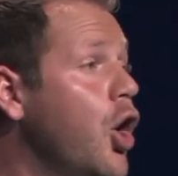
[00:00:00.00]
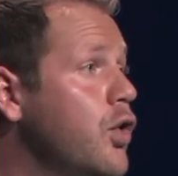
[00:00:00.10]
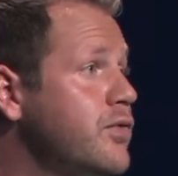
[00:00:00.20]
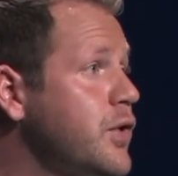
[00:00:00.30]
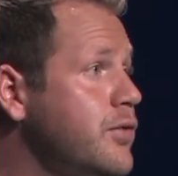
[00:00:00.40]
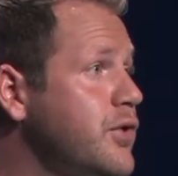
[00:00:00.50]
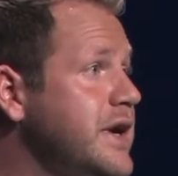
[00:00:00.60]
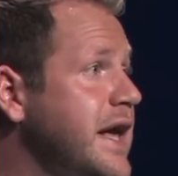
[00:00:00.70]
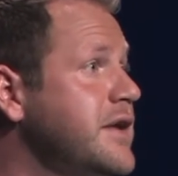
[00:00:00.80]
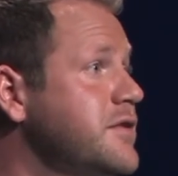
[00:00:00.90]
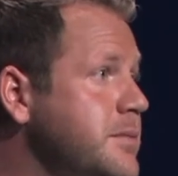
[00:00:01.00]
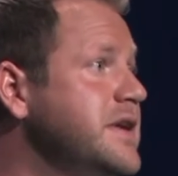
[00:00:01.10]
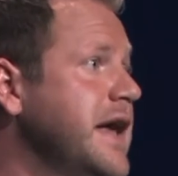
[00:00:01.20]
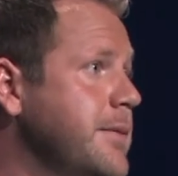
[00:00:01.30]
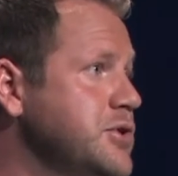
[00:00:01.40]
over and over again to be
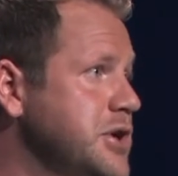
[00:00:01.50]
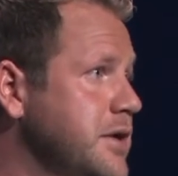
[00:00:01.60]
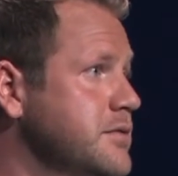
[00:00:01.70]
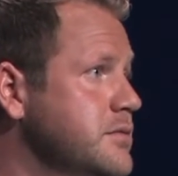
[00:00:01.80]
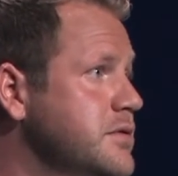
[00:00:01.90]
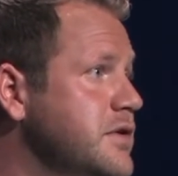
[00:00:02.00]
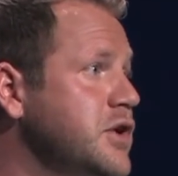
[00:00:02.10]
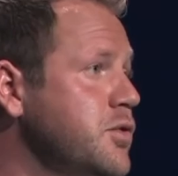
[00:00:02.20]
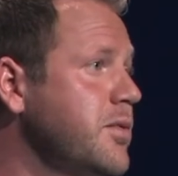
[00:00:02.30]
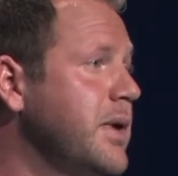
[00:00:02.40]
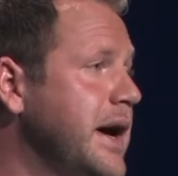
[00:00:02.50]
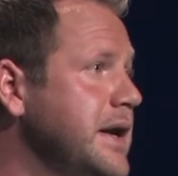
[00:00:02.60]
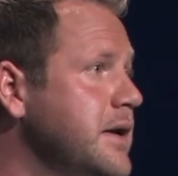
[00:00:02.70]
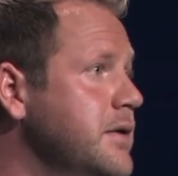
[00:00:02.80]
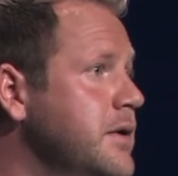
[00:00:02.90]
damaging to the human body.